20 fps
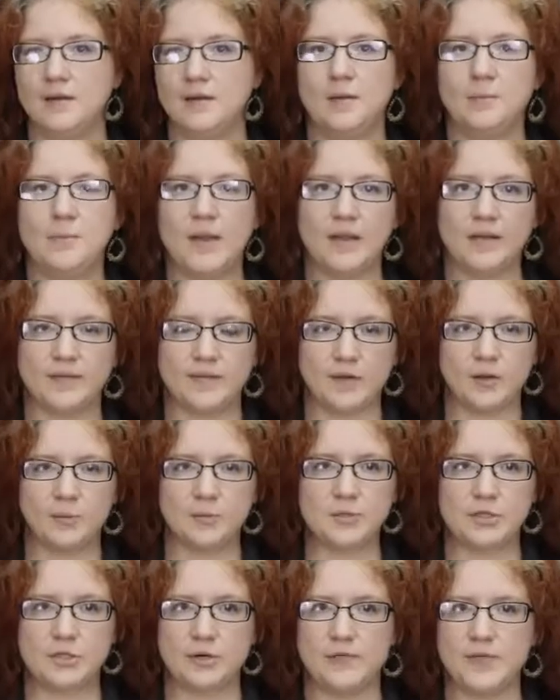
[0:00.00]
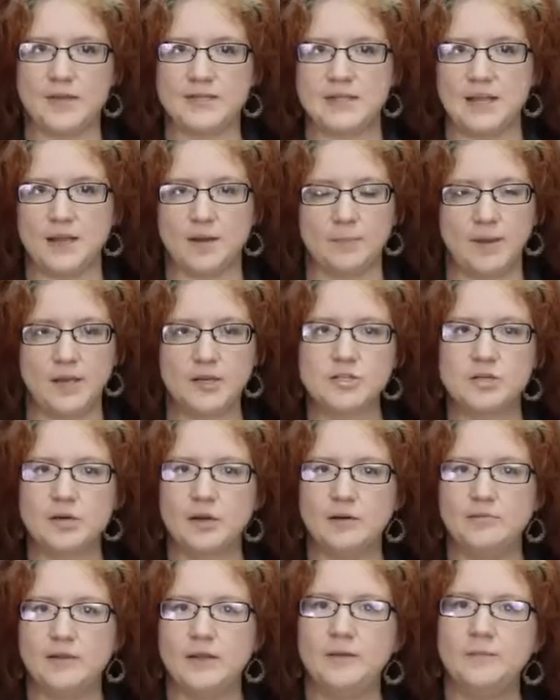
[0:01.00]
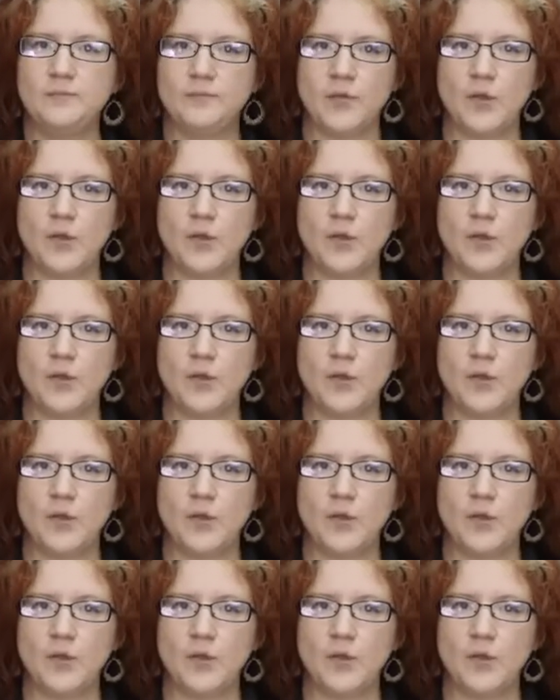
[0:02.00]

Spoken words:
make a sculpture and then take a picture of it,